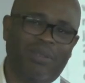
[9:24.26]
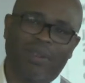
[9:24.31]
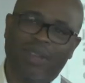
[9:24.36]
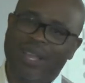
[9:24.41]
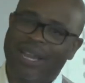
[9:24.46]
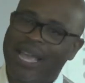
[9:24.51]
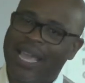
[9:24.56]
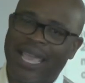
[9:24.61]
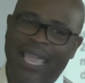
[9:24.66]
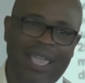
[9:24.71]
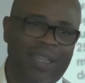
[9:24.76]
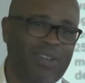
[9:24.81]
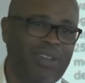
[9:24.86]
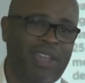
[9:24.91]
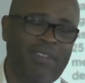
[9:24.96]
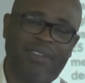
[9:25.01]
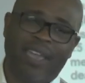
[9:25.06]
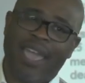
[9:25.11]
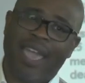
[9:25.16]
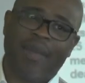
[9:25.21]
organized. It ain't
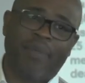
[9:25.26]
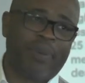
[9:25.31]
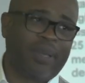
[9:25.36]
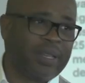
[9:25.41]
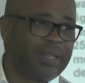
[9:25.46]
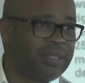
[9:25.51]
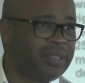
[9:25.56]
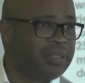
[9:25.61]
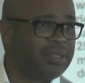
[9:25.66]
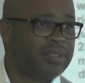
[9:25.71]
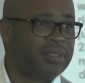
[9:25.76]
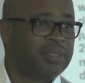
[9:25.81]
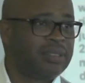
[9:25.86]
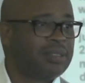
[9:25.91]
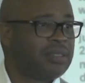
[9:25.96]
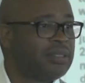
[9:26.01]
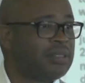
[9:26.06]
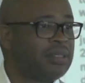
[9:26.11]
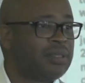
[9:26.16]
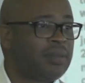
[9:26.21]
gonna ever happen.
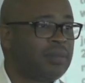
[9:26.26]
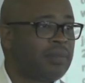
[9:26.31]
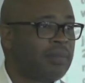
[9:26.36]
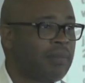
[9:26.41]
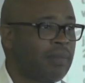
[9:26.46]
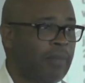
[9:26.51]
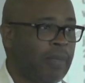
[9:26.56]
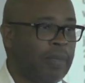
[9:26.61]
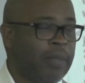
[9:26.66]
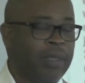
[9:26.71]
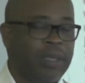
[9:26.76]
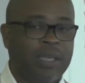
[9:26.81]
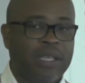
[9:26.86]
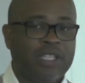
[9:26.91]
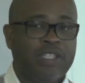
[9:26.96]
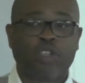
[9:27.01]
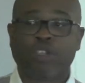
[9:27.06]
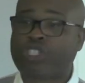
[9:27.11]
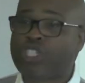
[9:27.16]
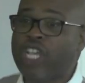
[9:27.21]

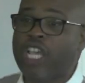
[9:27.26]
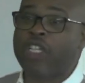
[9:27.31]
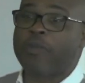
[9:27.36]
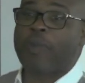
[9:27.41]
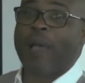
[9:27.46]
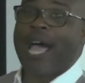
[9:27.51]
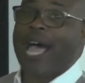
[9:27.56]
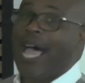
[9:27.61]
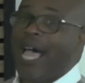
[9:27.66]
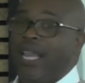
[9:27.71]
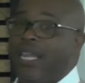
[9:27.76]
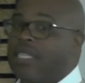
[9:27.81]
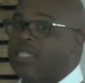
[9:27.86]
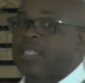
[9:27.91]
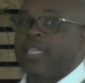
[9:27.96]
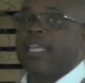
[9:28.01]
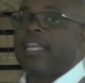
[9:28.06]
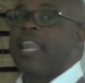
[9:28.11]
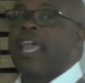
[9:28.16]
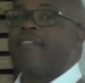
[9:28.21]
So she's behind the
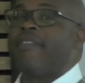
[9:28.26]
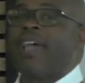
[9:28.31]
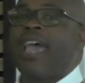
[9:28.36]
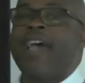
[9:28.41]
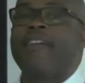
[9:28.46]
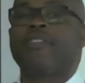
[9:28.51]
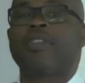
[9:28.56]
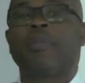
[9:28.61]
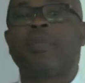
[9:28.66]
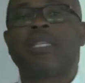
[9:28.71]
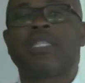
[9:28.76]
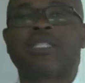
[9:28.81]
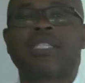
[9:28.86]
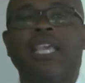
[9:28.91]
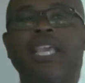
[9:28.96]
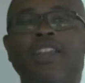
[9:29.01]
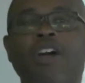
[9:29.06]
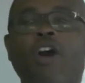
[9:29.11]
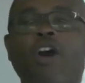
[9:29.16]
scene, never have to be seen,